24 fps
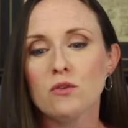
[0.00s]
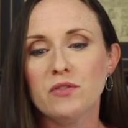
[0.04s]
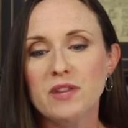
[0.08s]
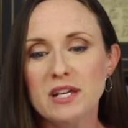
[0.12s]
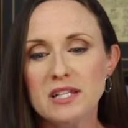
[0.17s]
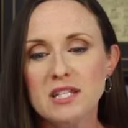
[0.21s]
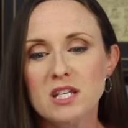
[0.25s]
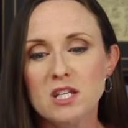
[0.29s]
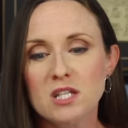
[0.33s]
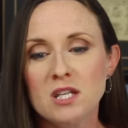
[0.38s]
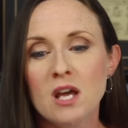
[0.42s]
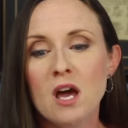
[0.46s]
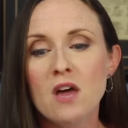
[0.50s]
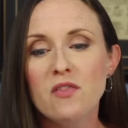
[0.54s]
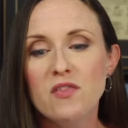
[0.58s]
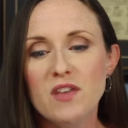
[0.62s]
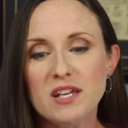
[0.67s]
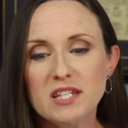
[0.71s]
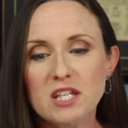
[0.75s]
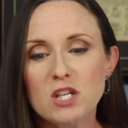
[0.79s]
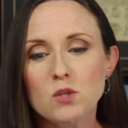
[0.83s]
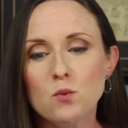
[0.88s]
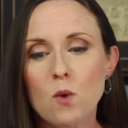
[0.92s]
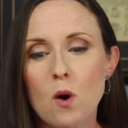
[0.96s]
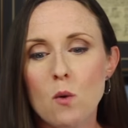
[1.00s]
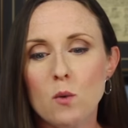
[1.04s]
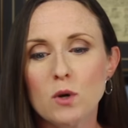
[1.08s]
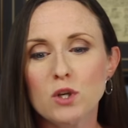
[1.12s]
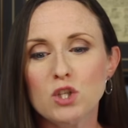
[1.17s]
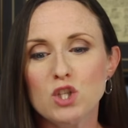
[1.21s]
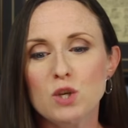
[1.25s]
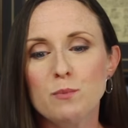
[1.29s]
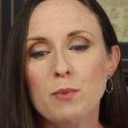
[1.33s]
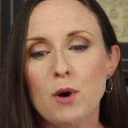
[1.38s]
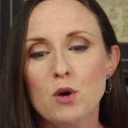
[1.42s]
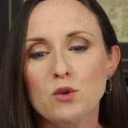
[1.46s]
This is what we're
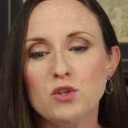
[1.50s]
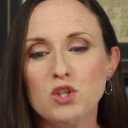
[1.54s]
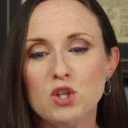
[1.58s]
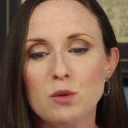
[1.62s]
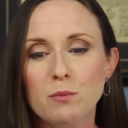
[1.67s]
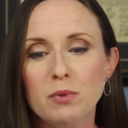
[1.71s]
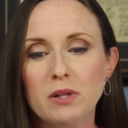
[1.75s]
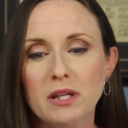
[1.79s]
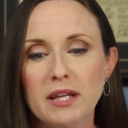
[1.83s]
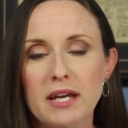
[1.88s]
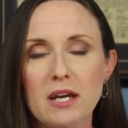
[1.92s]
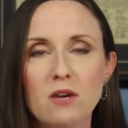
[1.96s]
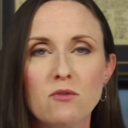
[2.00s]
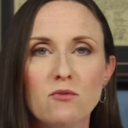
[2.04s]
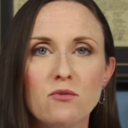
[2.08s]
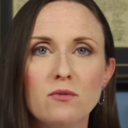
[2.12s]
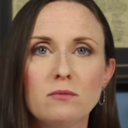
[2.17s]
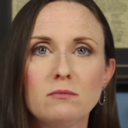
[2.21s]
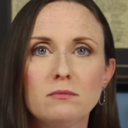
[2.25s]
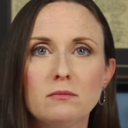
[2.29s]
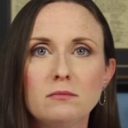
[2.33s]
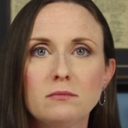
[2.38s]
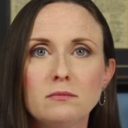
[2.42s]
supposed to believe.